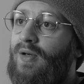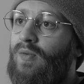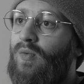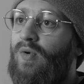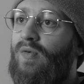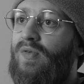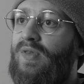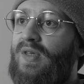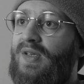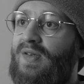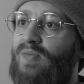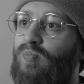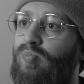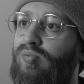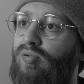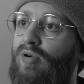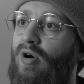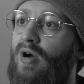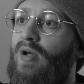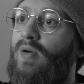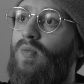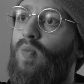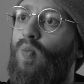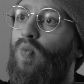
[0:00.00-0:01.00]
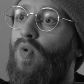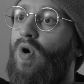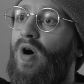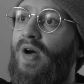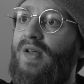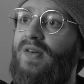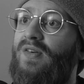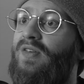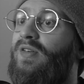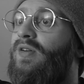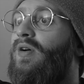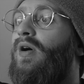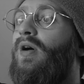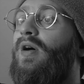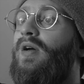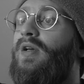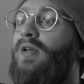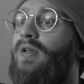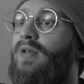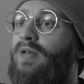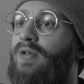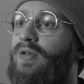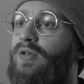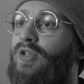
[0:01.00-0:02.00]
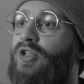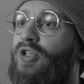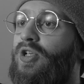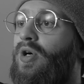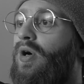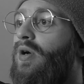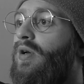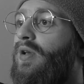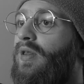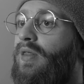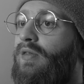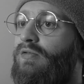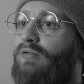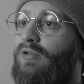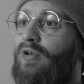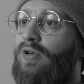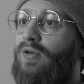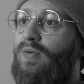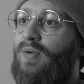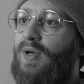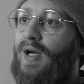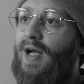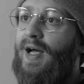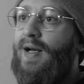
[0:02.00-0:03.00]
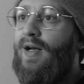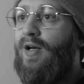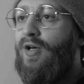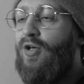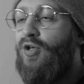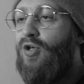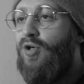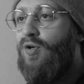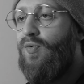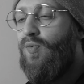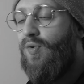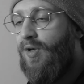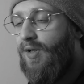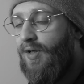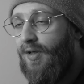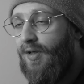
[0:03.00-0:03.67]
with this bright white sky shining through. And I knew